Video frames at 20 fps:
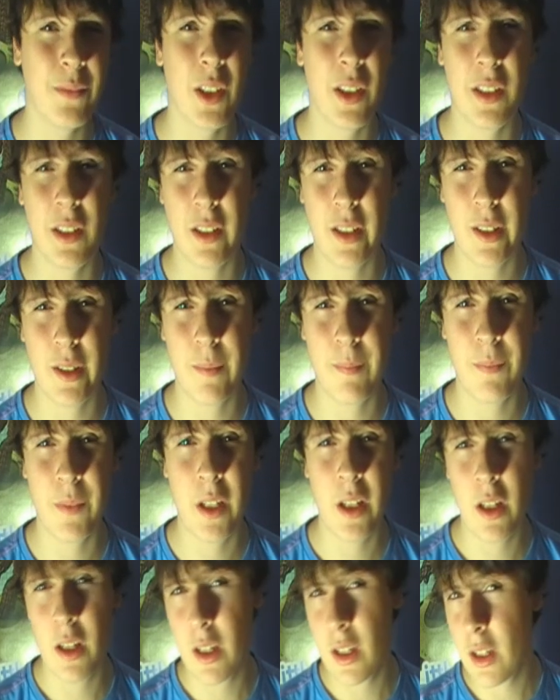I know.
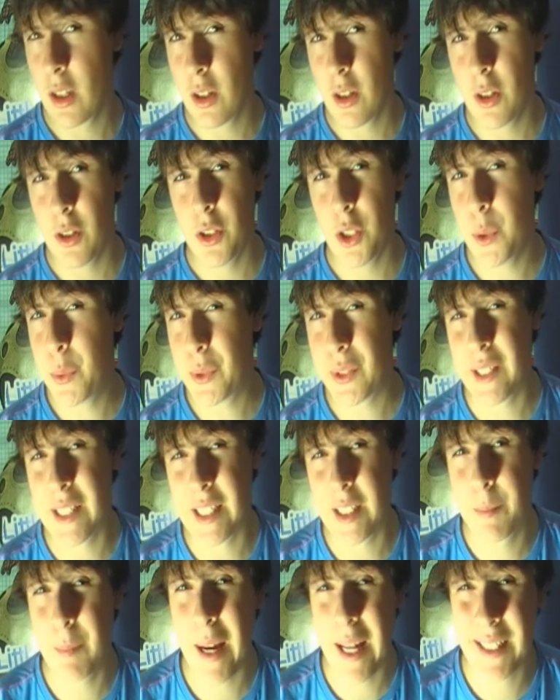You wasn't
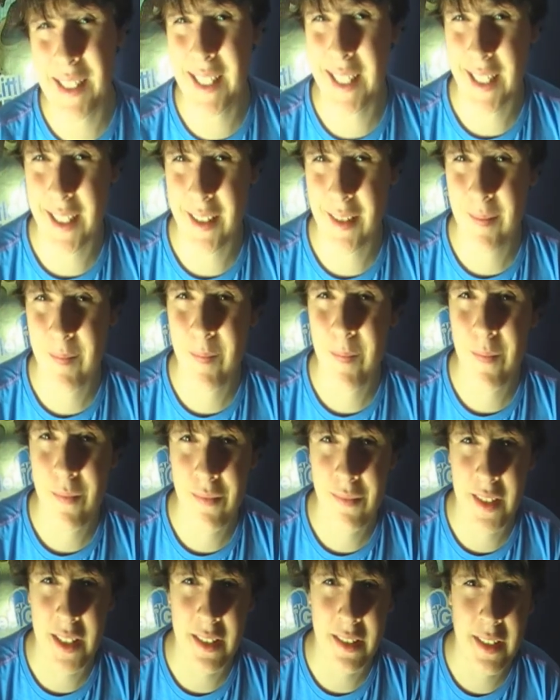expecting
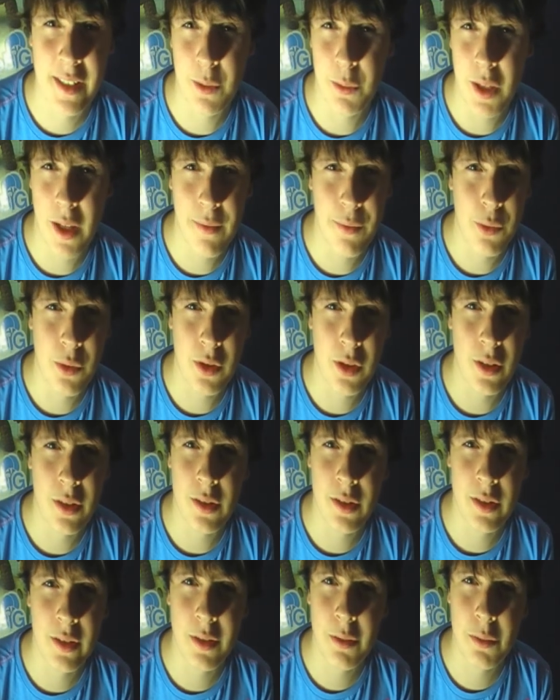that skill level of
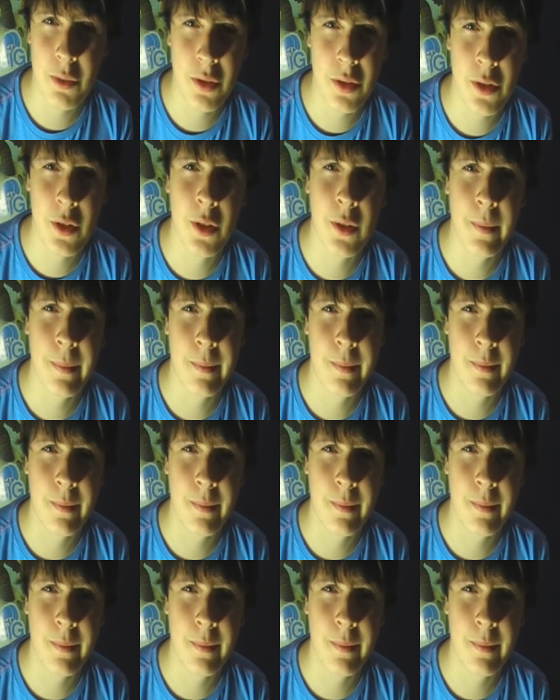dancing, was you?